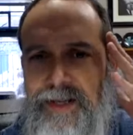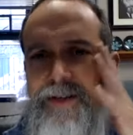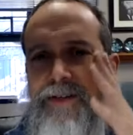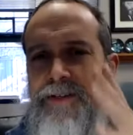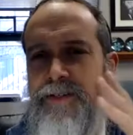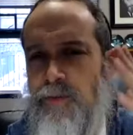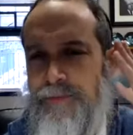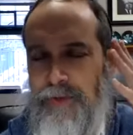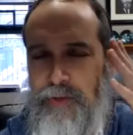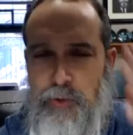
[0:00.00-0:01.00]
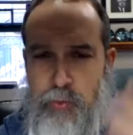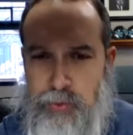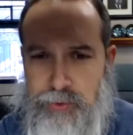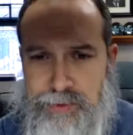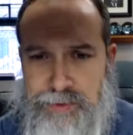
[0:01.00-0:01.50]
our very
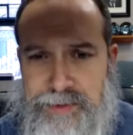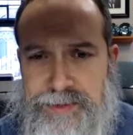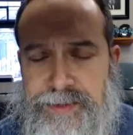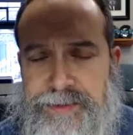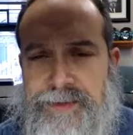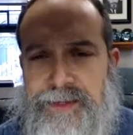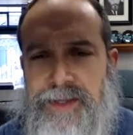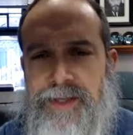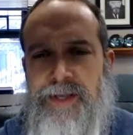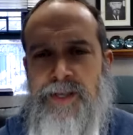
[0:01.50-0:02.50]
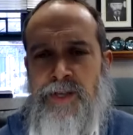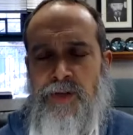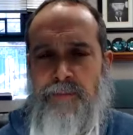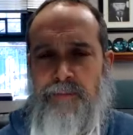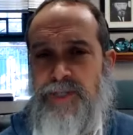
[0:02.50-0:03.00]
worldly
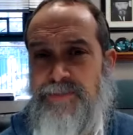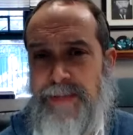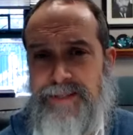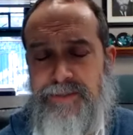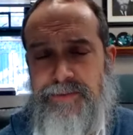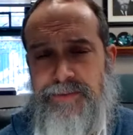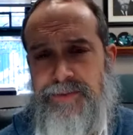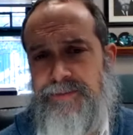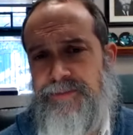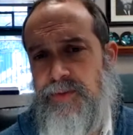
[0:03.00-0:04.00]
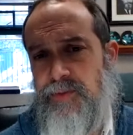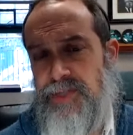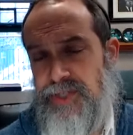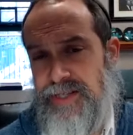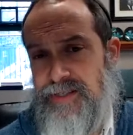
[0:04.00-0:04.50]
perspective,
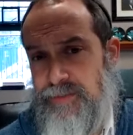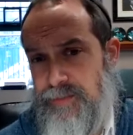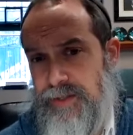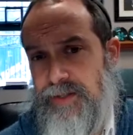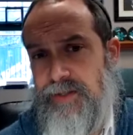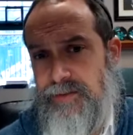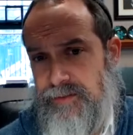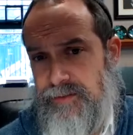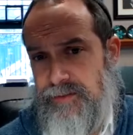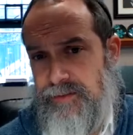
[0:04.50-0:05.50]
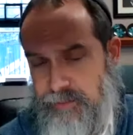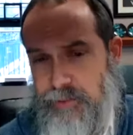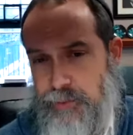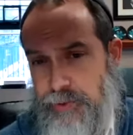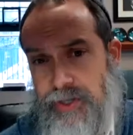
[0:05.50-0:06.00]
which tends to be
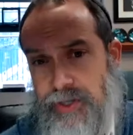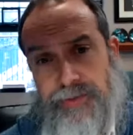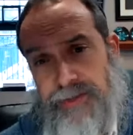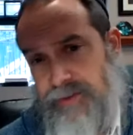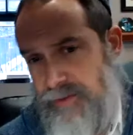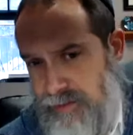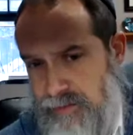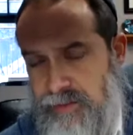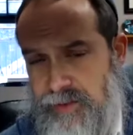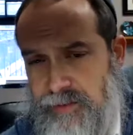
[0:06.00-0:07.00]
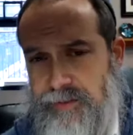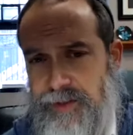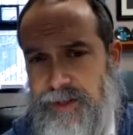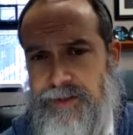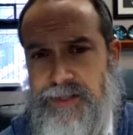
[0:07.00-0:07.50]
much more concrete,
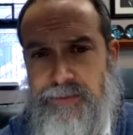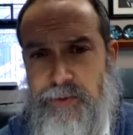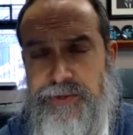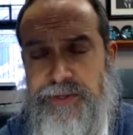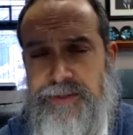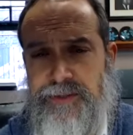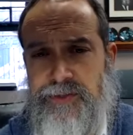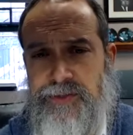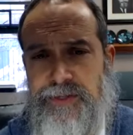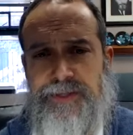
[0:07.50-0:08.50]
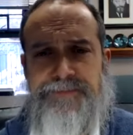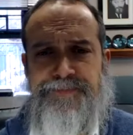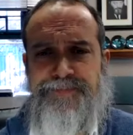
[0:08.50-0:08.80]
very self-oriented usually,